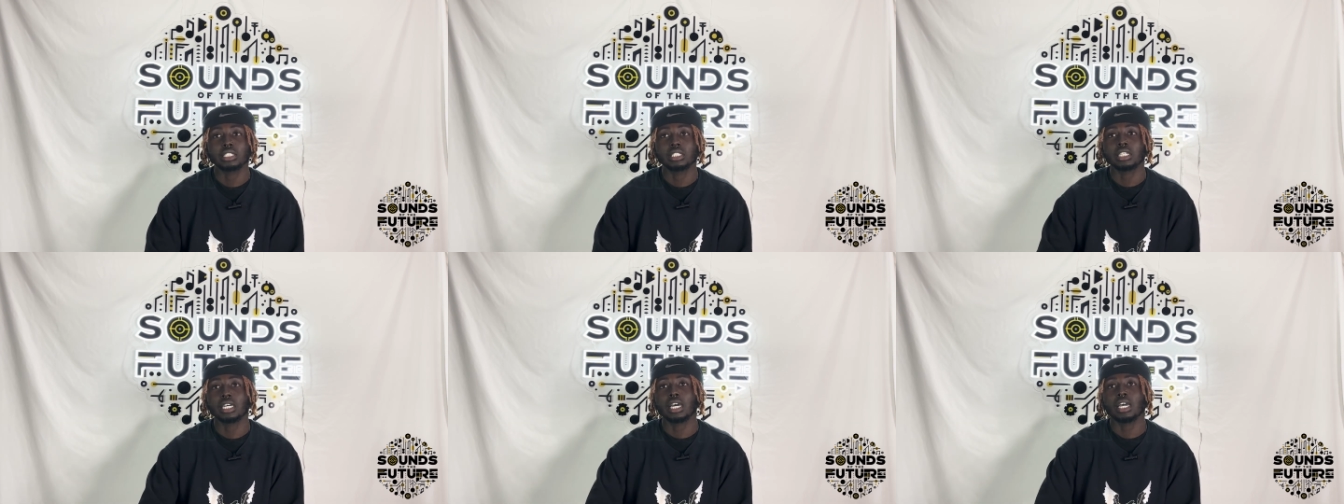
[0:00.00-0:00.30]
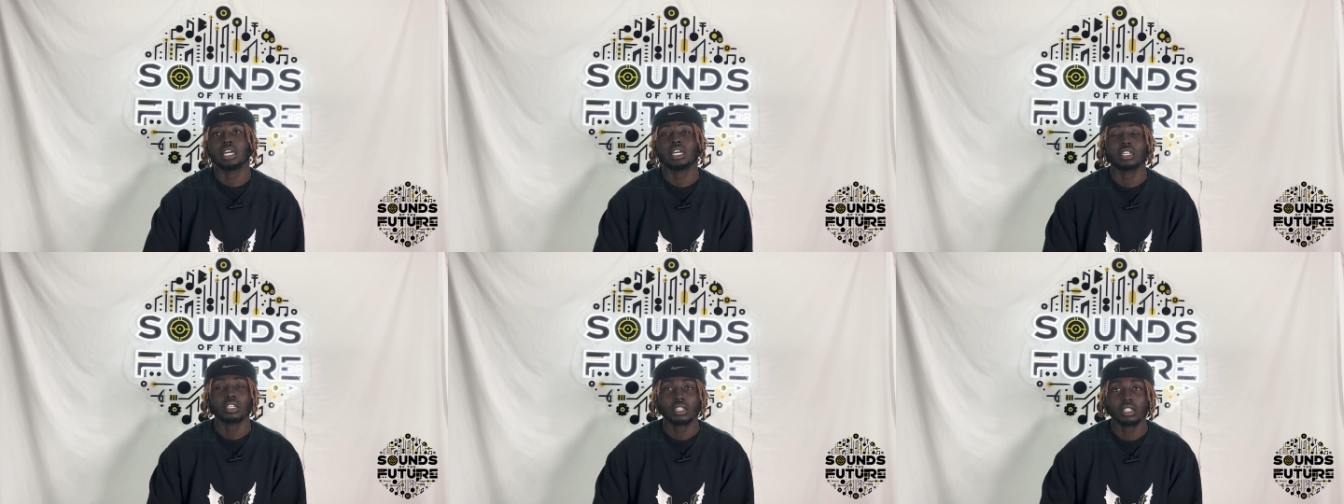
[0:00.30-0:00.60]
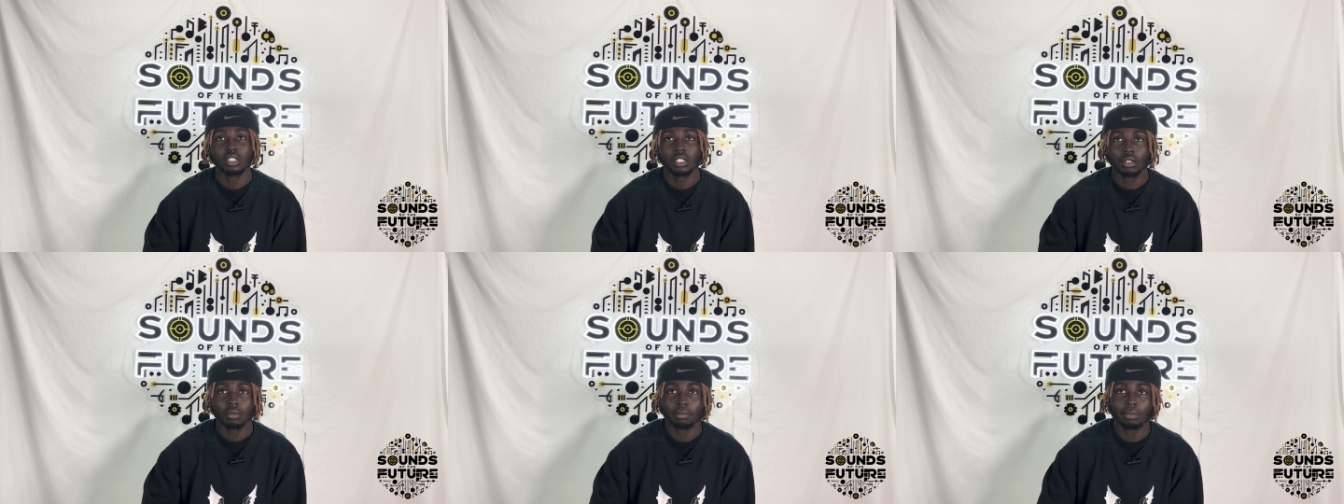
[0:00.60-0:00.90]
Dad,
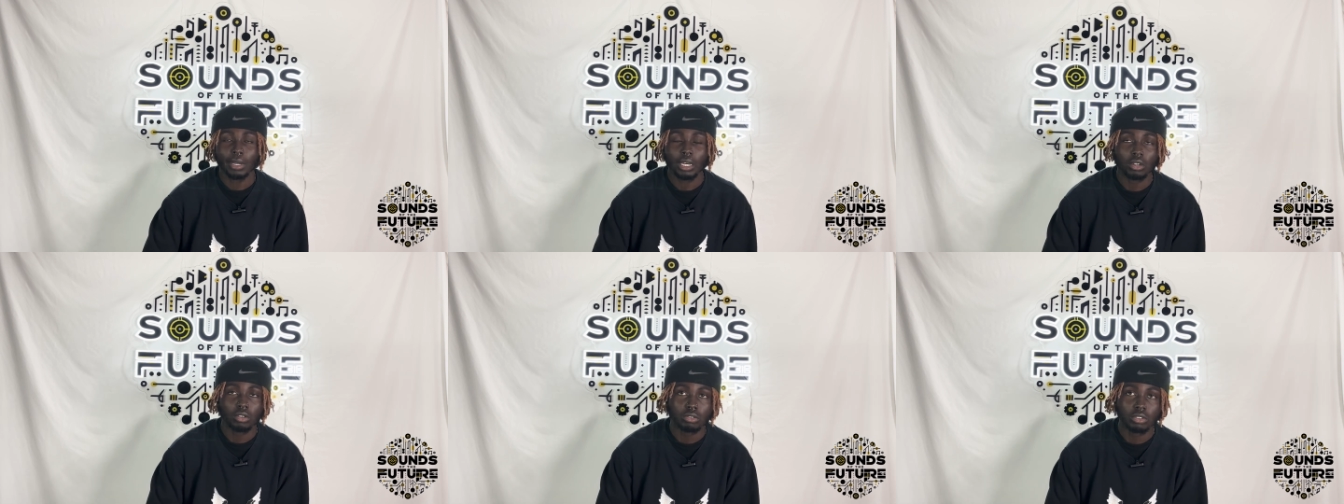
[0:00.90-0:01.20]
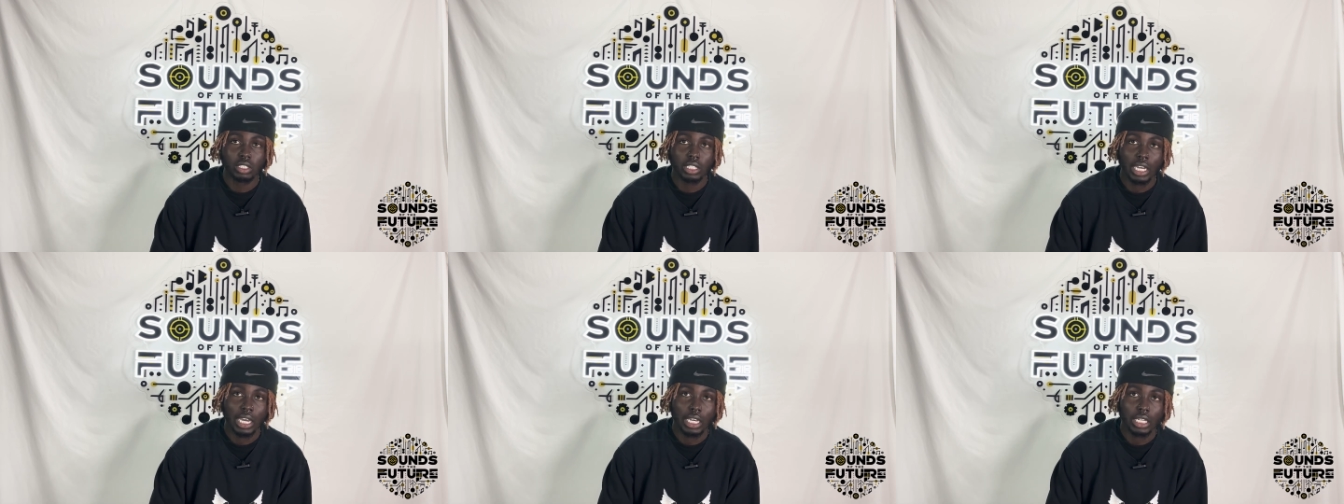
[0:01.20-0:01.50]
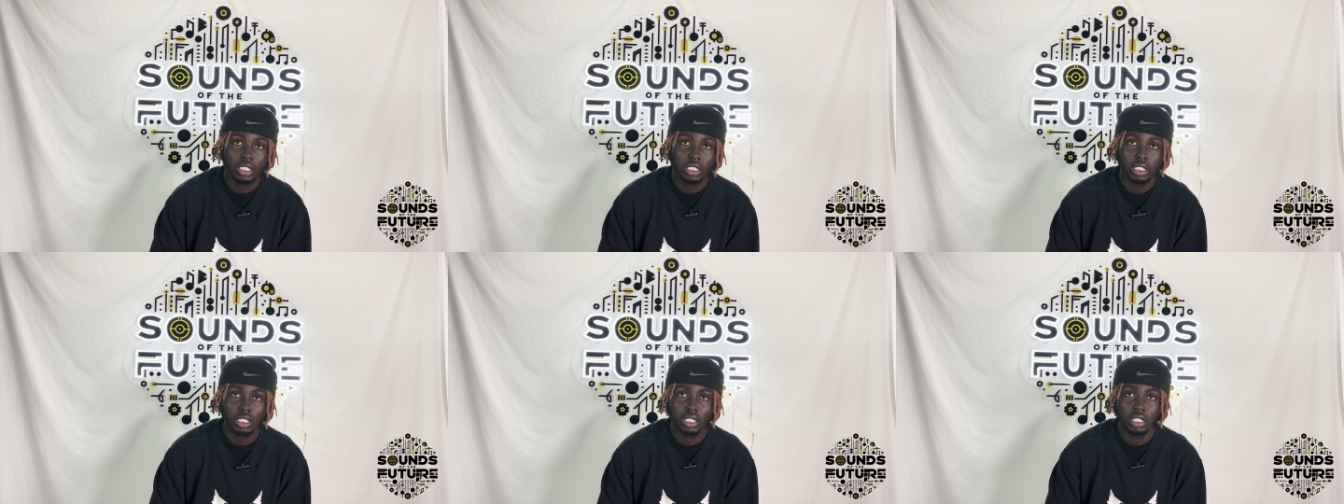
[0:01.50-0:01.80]
Michael
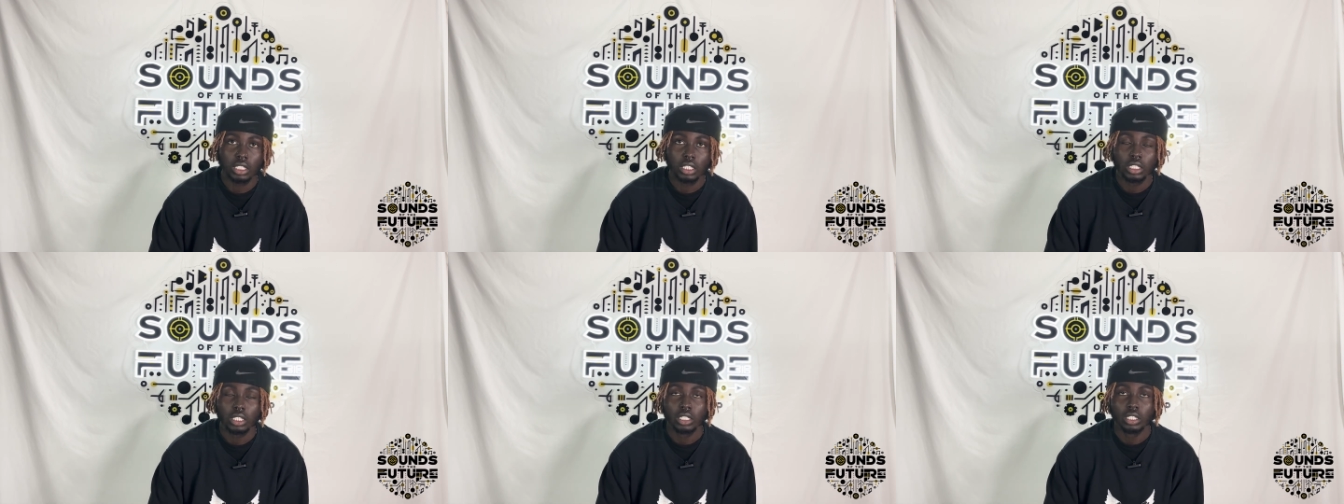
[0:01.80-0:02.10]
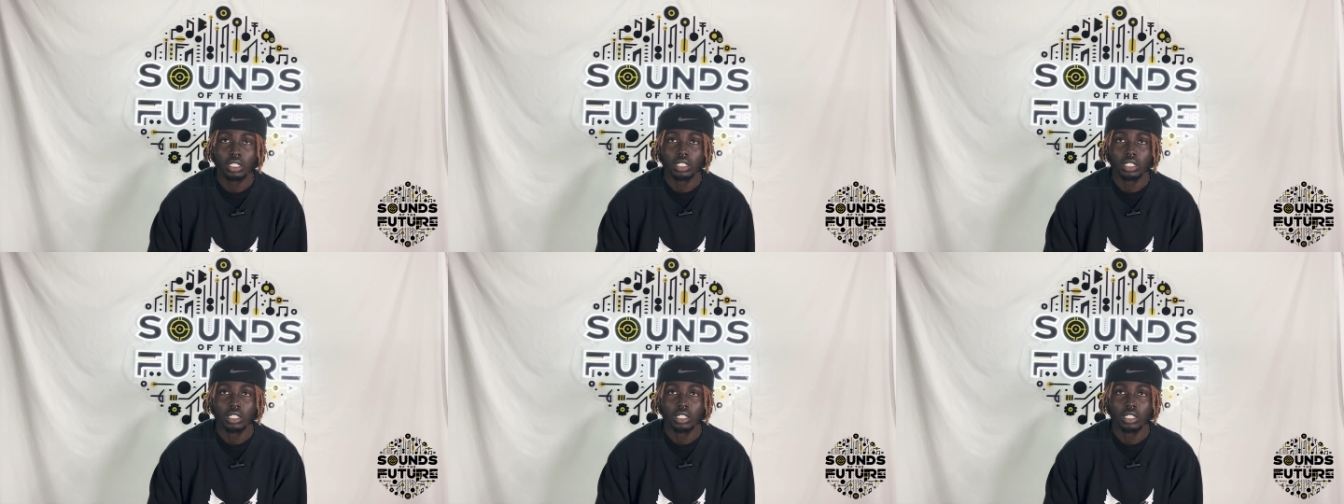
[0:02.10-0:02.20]
Jackson,